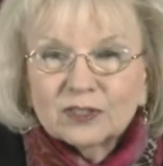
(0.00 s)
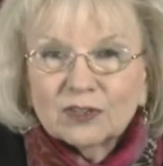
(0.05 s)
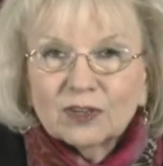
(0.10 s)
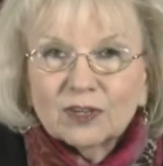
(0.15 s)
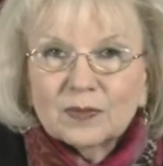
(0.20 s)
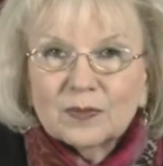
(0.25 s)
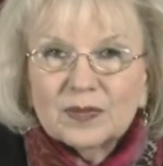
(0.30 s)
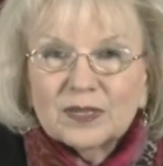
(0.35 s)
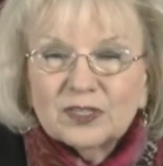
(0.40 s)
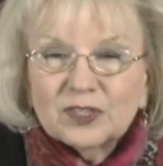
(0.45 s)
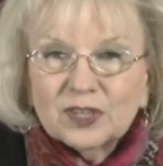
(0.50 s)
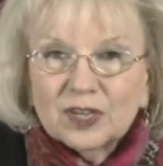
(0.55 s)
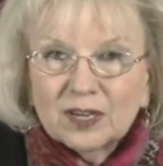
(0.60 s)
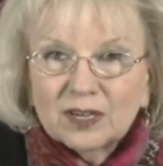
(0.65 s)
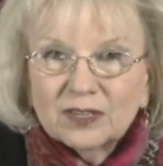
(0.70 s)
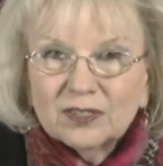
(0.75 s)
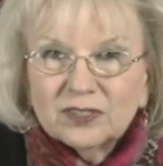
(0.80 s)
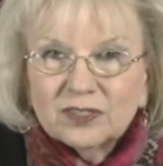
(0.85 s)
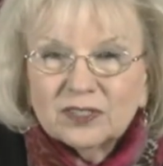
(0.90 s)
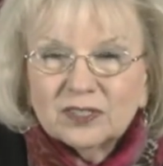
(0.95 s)
is going to be
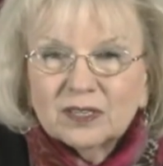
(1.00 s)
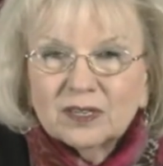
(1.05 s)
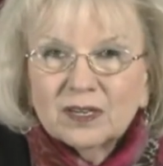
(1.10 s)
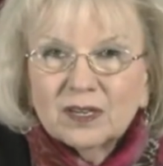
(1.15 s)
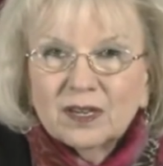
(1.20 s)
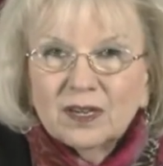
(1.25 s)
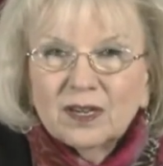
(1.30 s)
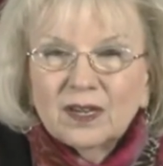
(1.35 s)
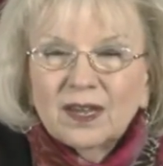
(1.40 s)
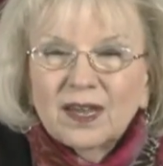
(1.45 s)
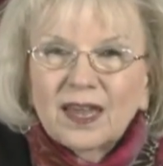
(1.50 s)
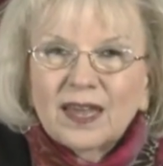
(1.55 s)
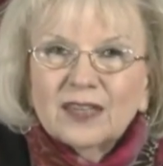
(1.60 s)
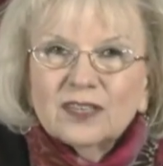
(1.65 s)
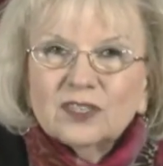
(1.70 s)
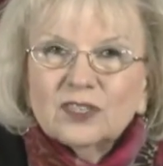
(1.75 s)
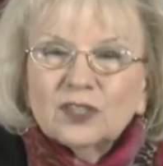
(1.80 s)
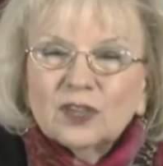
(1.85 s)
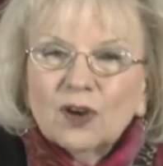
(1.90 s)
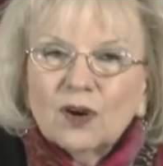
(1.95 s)
judged.
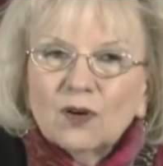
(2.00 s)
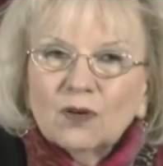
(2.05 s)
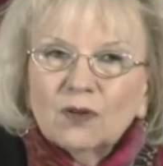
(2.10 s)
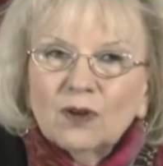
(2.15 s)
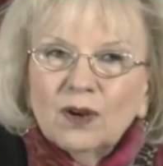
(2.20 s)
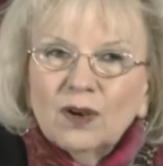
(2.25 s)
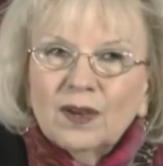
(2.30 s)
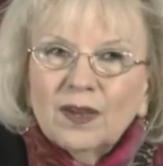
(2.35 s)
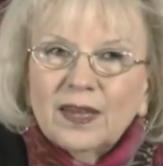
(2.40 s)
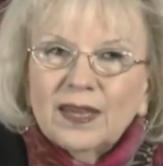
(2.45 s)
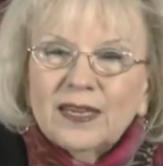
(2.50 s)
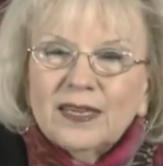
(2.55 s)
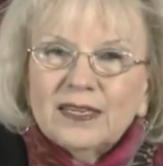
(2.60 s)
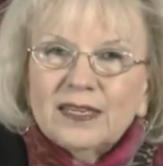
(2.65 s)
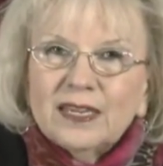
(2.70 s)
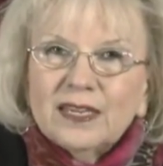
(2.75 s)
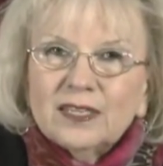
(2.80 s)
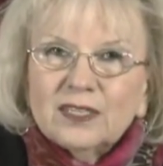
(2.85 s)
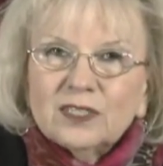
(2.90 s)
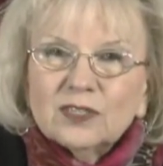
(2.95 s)
And so he
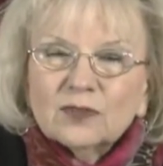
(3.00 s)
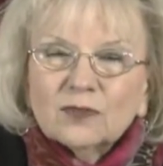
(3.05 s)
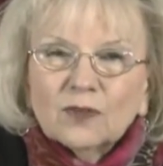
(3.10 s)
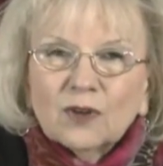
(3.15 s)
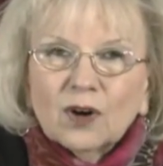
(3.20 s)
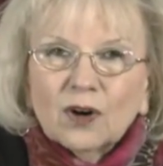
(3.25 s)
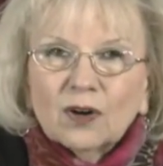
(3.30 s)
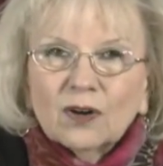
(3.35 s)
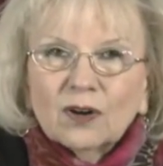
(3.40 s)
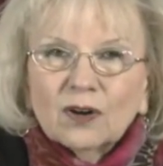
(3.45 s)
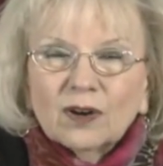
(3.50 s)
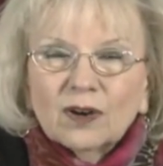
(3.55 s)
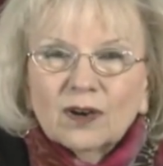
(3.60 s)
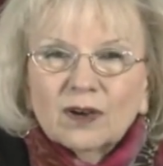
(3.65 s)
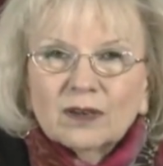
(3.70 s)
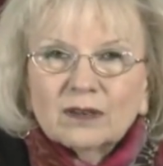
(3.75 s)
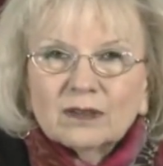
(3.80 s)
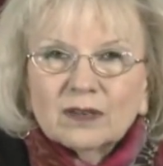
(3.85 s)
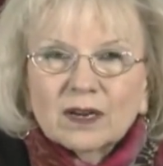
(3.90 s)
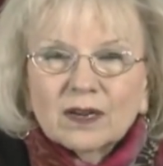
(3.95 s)
needs for
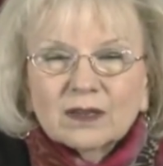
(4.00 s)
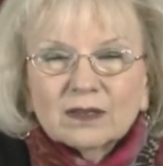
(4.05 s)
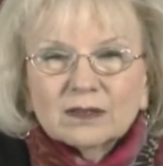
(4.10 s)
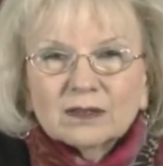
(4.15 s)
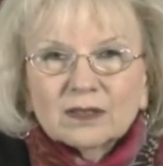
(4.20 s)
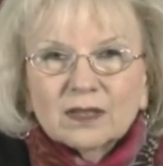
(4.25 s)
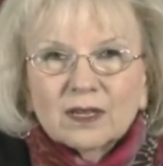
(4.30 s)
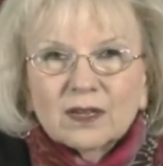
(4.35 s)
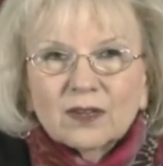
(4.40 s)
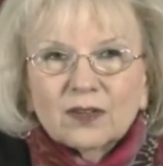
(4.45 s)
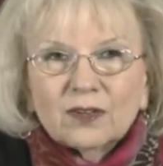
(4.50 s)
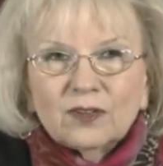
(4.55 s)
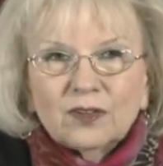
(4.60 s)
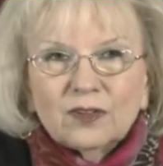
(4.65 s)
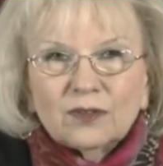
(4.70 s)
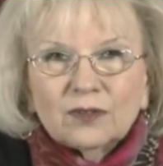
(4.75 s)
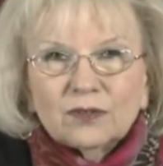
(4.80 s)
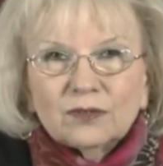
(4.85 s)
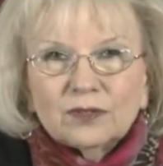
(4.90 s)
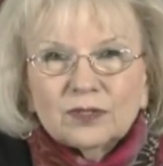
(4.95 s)

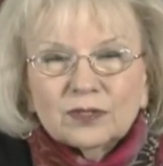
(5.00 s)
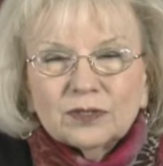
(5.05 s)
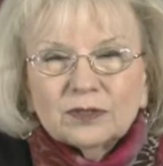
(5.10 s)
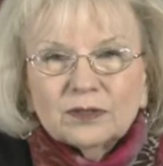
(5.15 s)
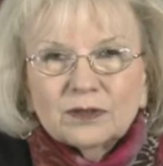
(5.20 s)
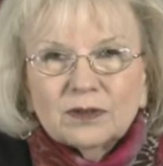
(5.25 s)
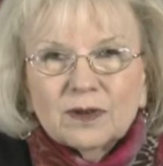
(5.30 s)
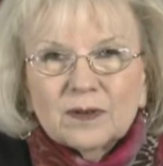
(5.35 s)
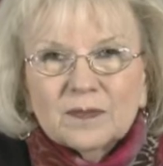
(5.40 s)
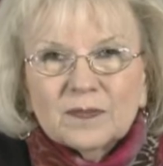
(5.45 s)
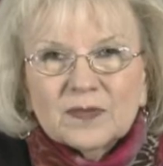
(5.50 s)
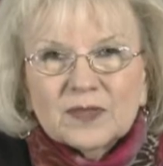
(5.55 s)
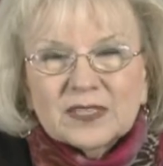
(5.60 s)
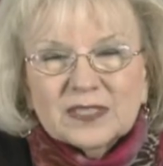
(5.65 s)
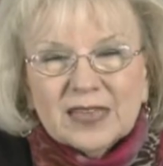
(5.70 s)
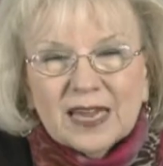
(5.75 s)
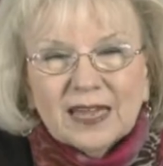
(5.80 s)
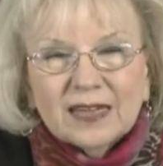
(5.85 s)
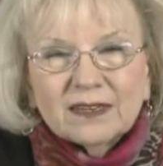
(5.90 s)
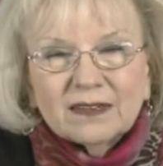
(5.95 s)
you to
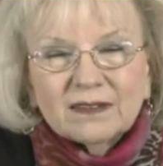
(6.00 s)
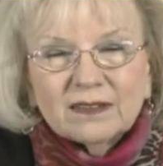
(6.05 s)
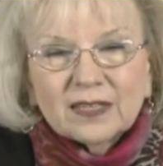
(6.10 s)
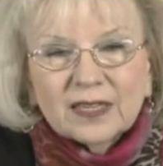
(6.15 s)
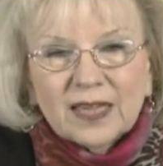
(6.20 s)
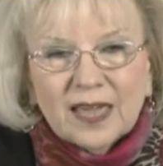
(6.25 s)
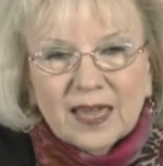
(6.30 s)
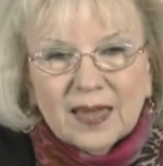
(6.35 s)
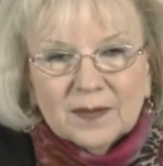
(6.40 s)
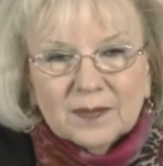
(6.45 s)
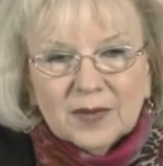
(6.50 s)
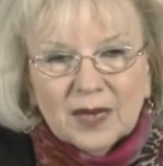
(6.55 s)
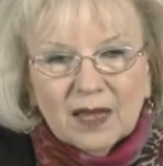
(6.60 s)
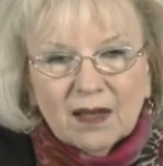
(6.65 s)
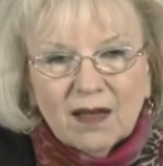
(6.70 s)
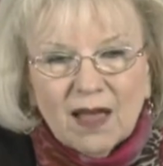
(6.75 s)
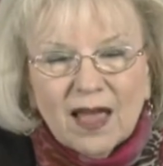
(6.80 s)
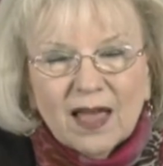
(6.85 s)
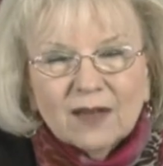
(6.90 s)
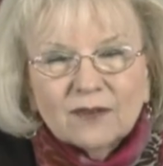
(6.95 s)
stand in the gap.
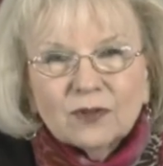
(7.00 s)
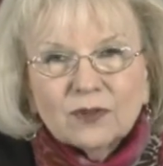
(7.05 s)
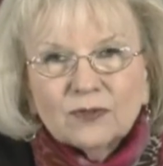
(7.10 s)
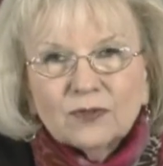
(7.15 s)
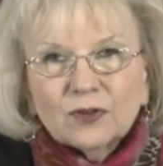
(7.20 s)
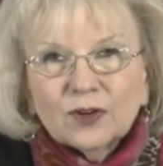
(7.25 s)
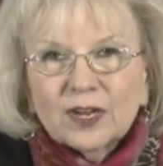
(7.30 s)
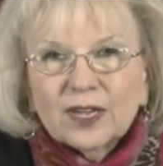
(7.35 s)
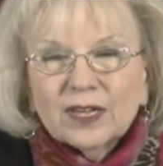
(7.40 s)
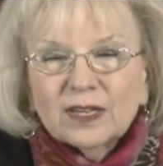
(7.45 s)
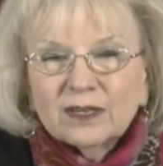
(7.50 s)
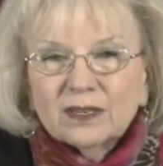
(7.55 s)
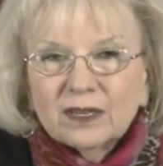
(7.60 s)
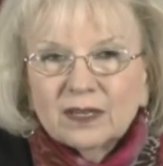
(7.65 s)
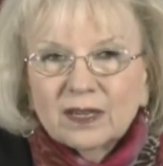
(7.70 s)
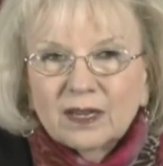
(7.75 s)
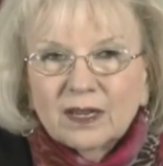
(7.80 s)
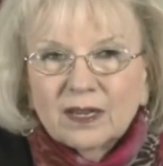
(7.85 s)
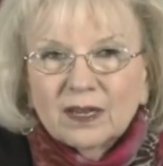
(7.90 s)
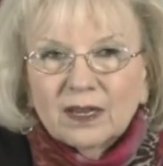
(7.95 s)
Now, I have a
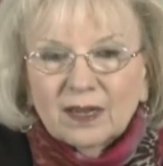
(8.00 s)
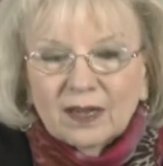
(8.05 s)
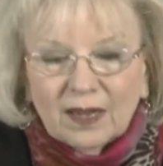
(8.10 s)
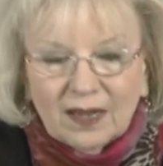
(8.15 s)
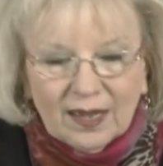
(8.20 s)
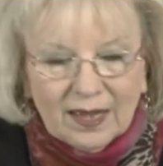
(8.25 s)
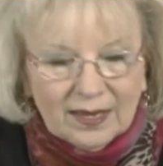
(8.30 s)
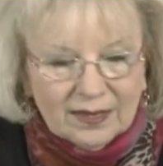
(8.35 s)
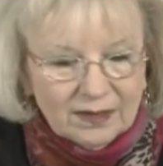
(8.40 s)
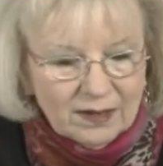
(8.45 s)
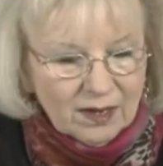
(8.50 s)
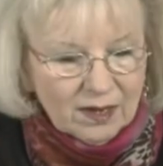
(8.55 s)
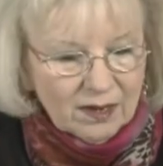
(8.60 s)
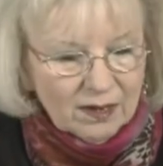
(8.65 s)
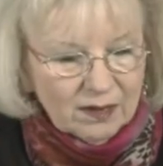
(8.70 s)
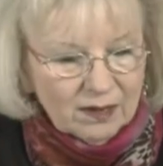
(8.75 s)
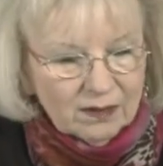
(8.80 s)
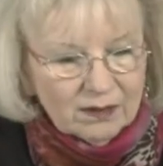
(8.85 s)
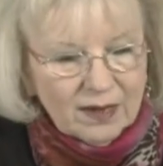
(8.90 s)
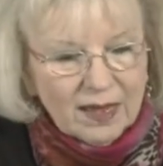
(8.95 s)
friend, and
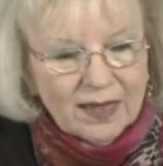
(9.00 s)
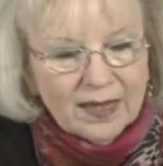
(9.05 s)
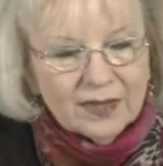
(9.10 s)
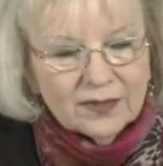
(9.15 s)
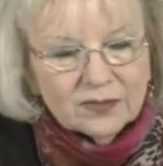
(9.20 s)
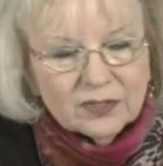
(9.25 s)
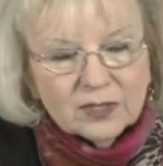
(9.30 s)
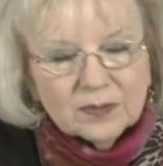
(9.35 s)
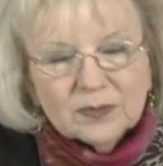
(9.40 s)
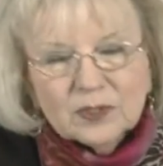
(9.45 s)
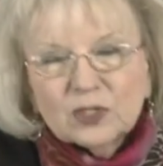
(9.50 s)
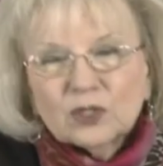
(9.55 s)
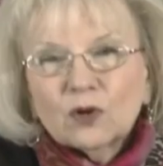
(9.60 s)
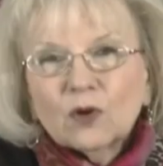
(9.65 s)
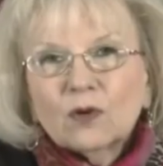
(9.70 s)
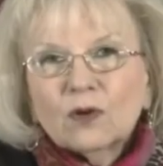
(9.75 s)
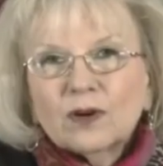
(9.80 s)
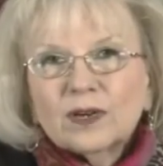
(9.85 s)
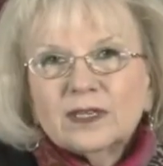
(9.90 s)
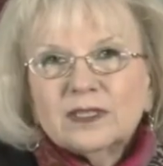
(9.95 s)
I have some
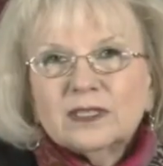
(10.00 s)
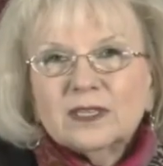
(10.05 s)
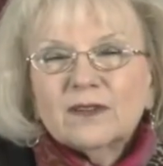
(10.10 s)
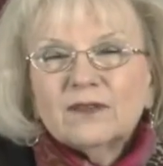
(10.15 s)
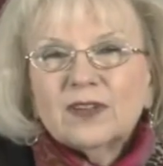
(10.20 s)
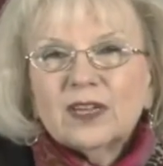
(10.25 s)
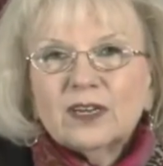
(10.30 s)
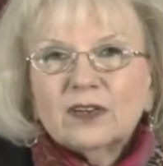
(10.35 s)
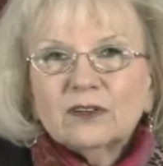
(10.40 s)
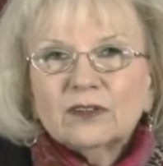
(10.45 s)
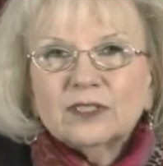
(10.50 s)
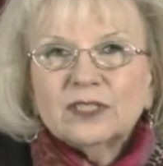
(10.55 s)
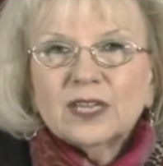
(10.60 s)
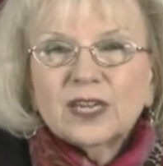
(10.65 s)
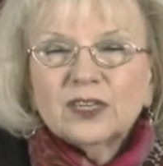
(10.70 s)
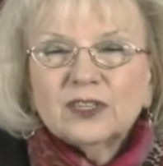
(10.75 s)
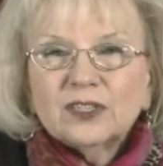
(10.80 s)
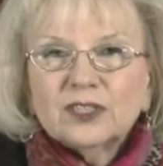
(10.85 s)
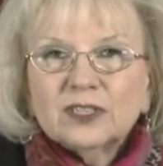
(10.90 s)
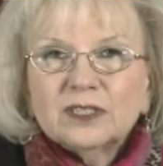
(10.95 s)
stories of
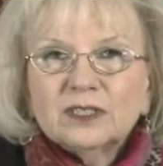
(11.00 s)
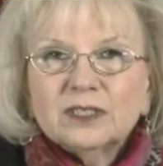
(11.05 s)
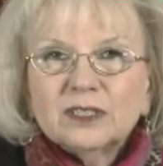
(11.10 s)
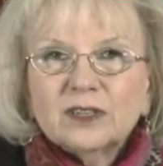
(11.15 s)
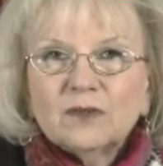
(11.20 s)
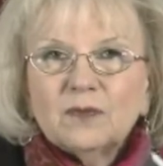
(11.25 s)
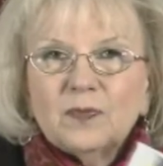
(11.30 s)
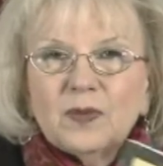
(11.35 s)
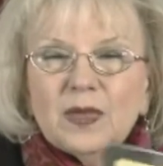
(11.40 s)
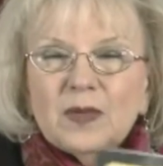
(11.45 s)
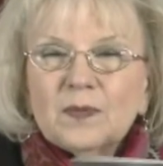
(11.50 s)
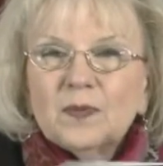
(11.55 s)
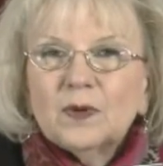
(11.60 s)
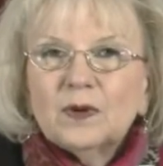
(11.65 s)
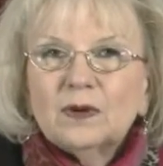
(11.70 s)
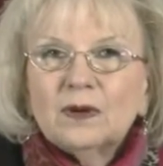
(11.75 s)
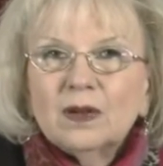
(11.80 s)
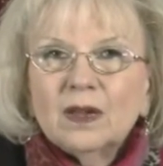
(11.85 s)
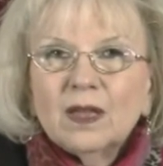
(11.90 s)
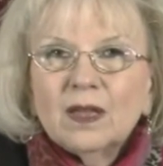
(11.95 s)
intercessions of
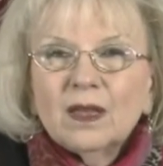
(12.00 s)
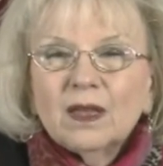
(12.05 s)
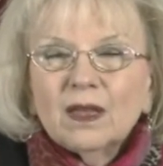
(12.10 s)
people